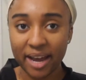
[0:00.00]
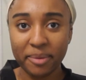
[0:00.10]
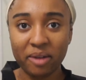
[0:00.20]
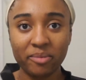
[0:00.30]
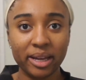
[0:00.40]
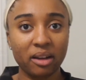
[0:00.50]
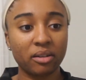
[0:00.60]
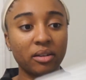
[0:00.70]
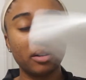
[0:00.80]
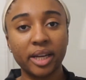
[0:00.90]
my rubbing
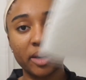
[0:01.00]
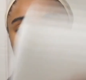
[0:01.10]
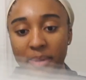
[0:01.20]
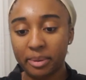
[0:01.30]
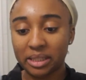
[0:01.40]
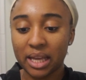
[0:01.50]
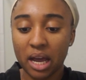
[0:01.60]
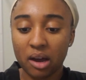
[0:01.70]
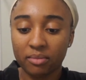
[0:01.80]
alcohol here, my paper towel.